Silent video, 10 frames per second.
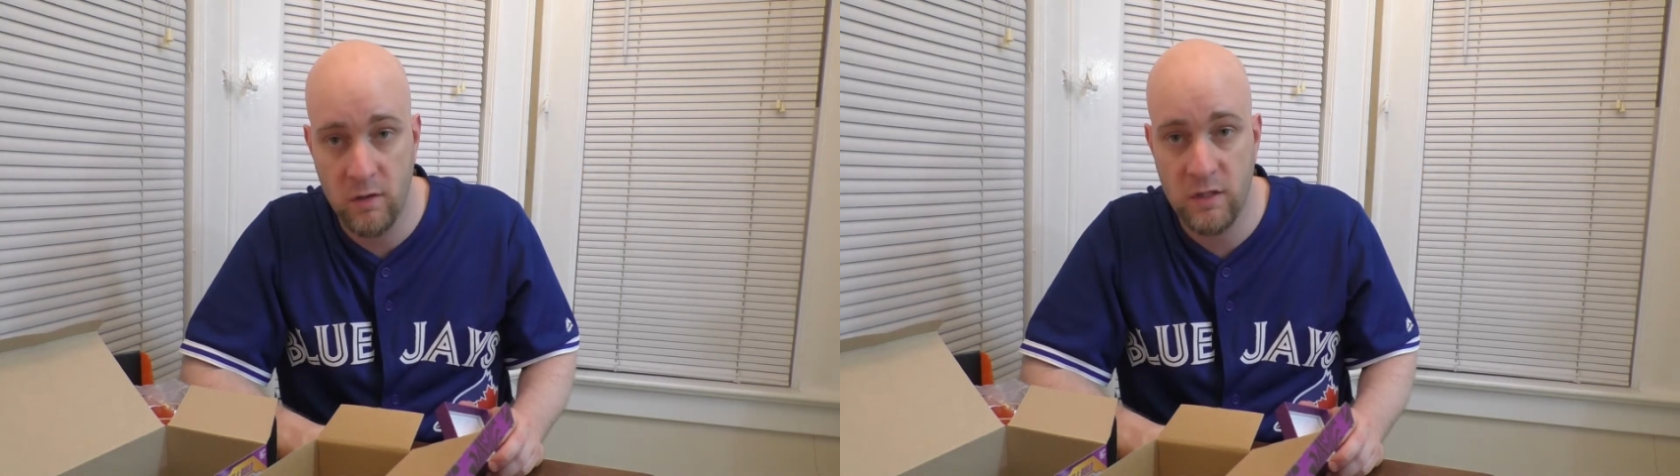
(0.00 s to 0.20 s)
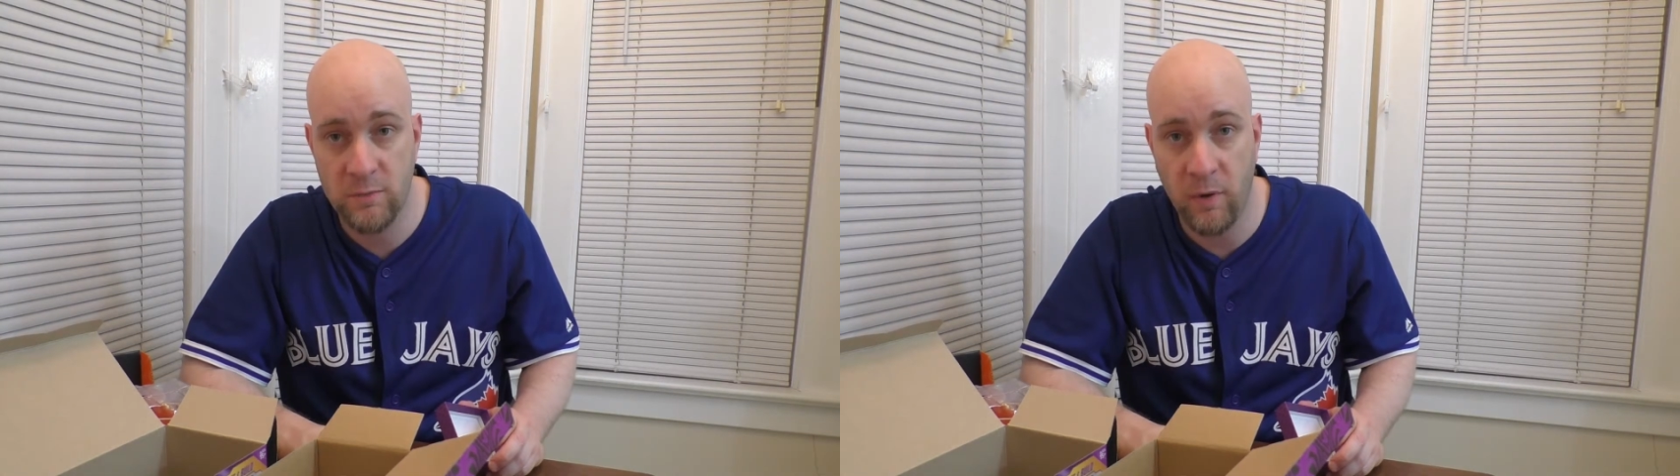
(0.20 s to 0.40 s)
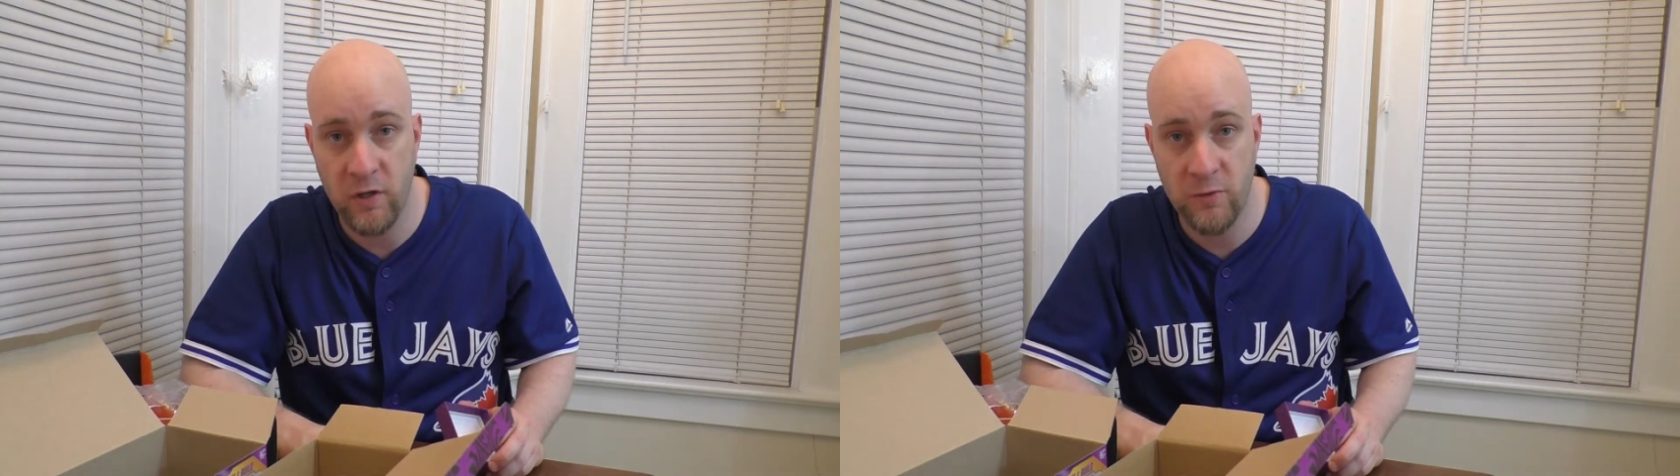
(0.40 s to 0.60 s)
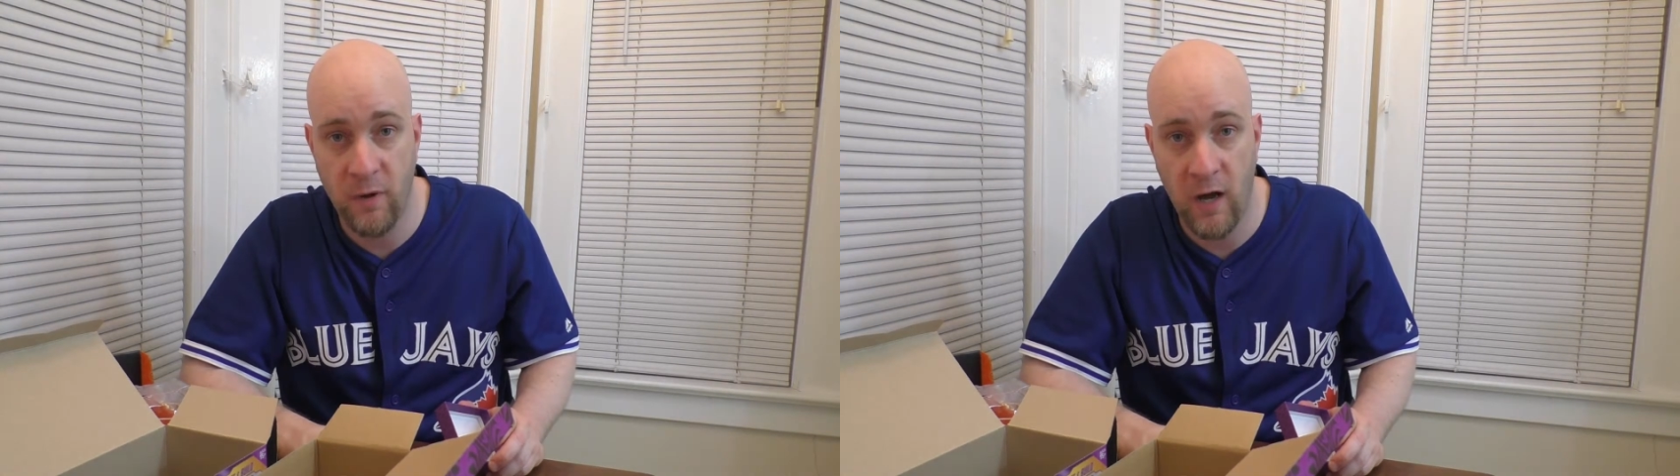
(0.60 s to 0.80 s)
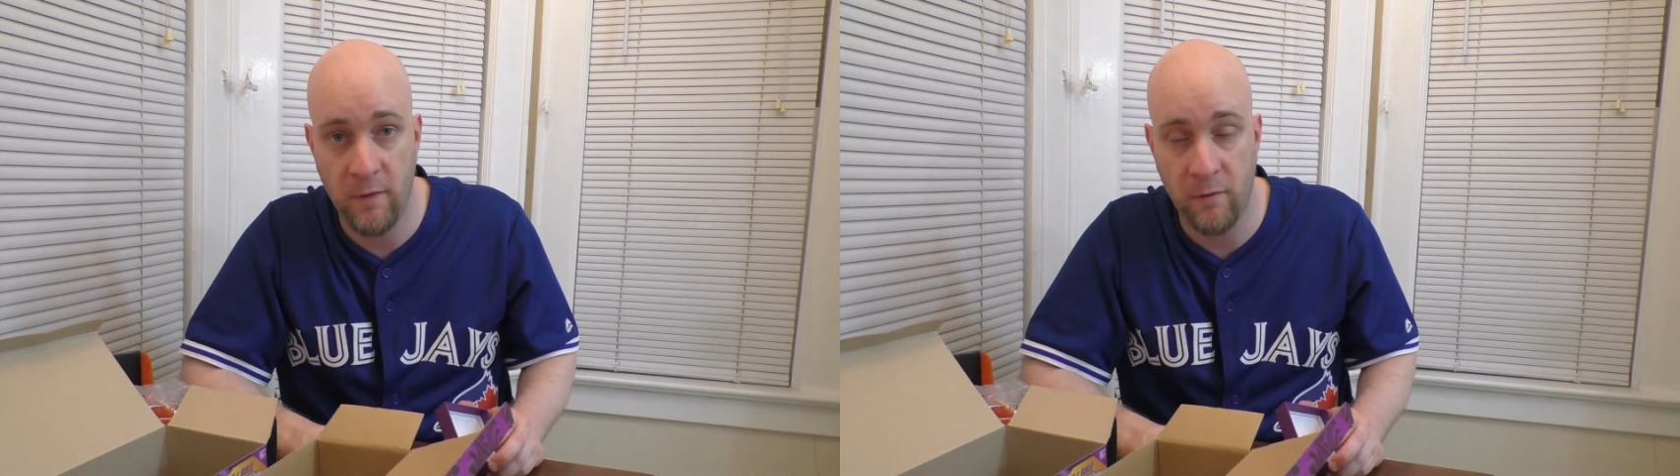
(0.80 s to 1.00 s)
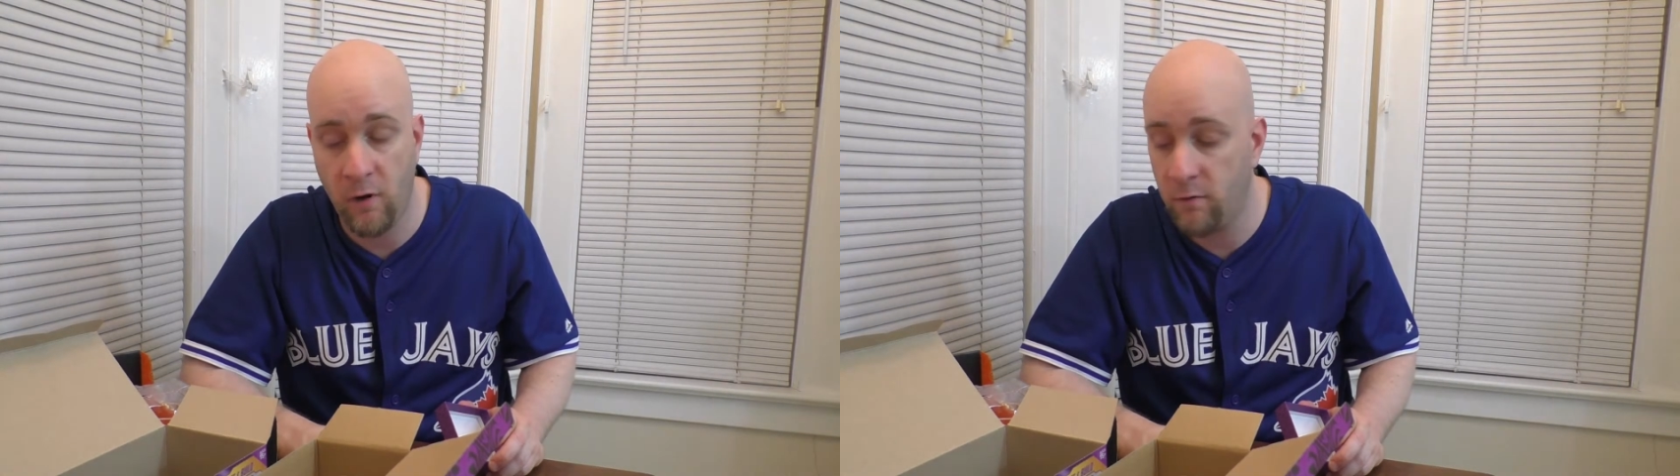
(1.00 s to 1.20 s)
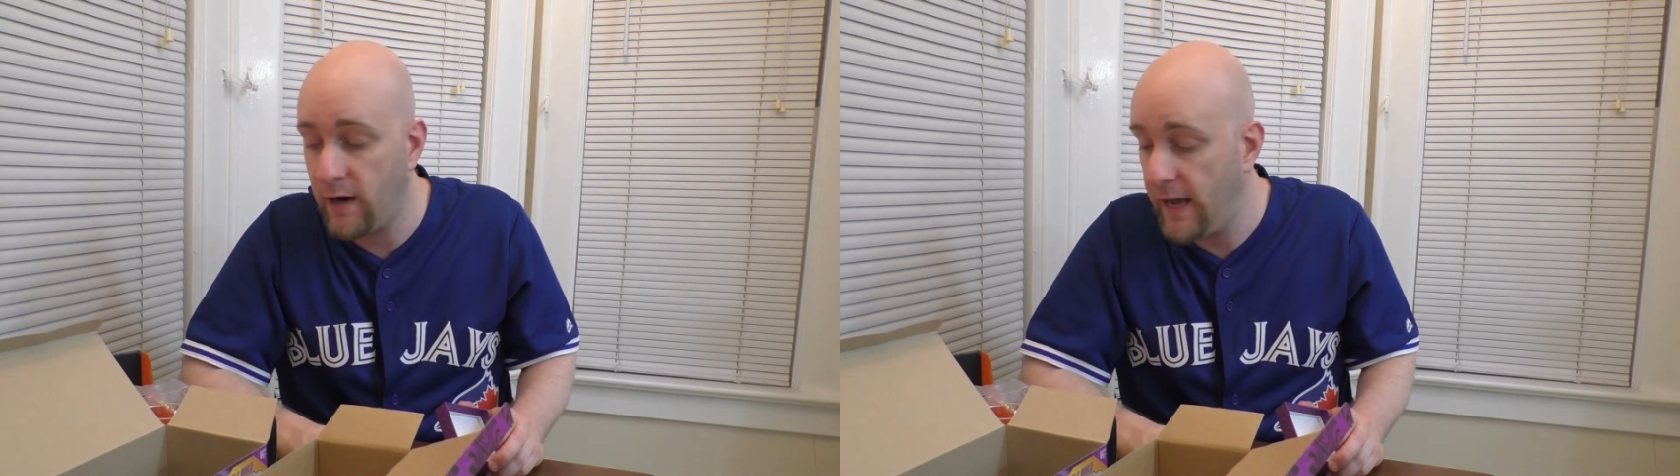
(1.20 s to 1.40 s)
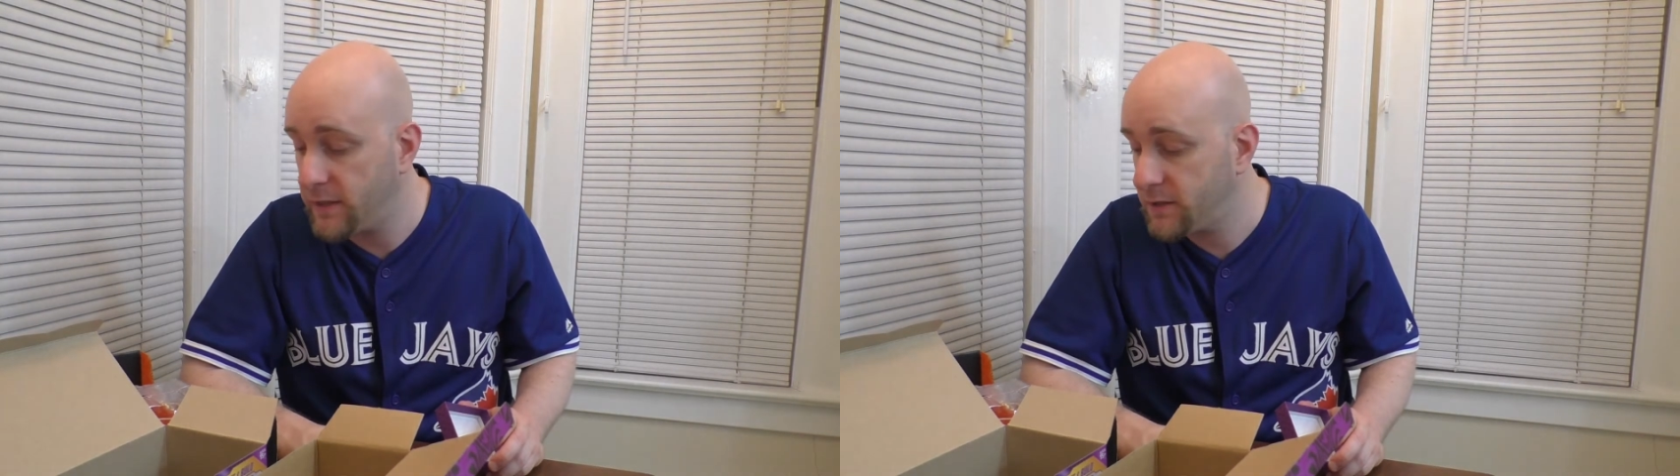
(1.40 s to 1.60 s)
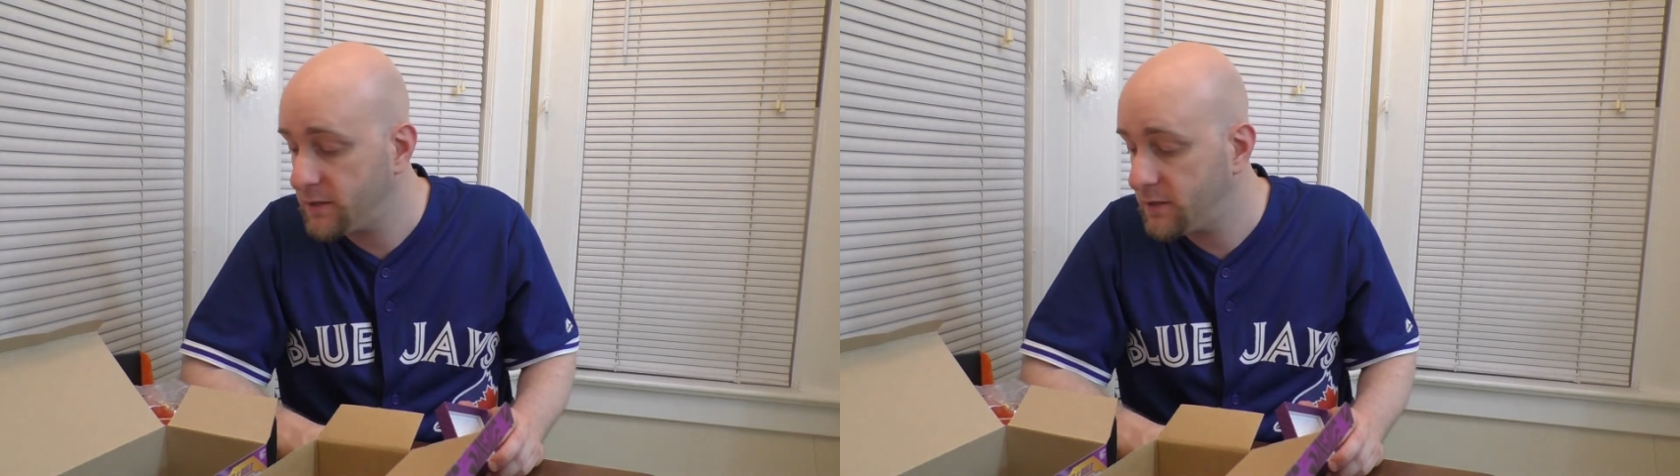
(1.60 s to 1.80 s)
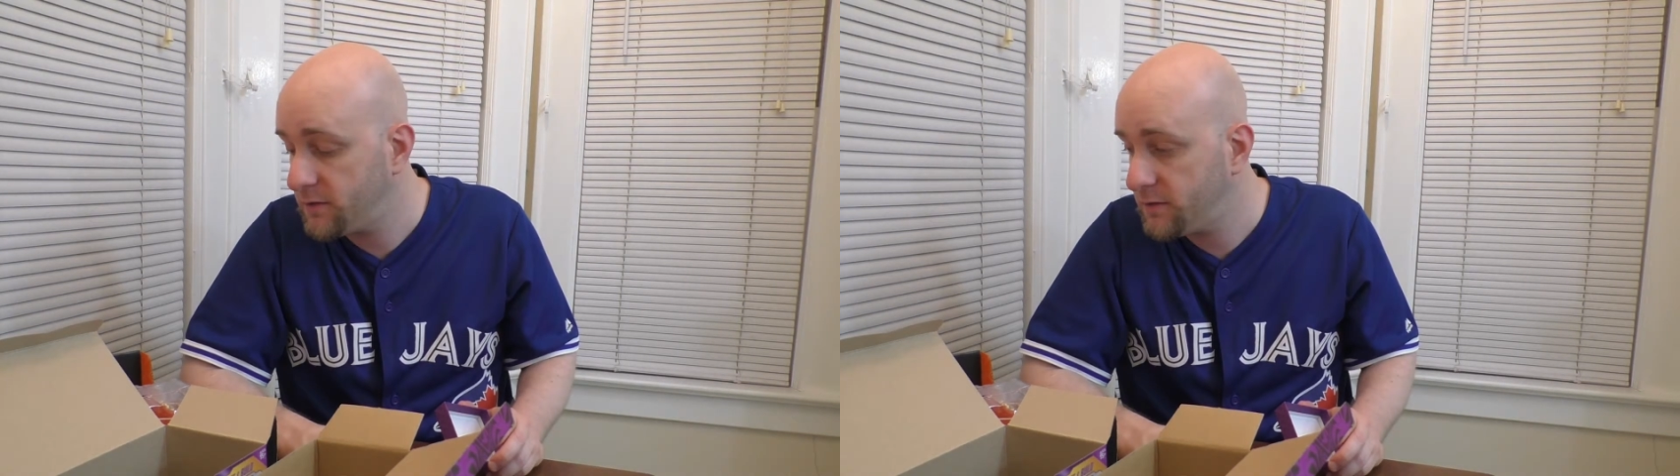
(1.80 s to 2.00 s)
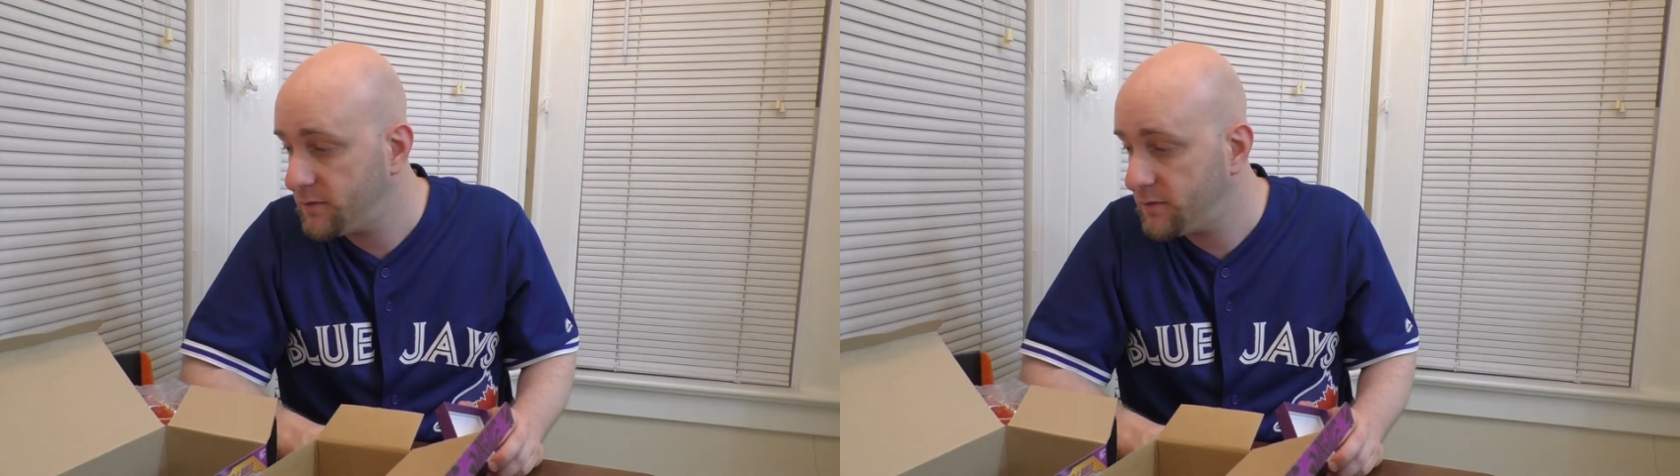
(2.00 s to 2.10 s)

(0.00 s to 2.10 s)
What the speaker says: SpongeBob, and Rugrats.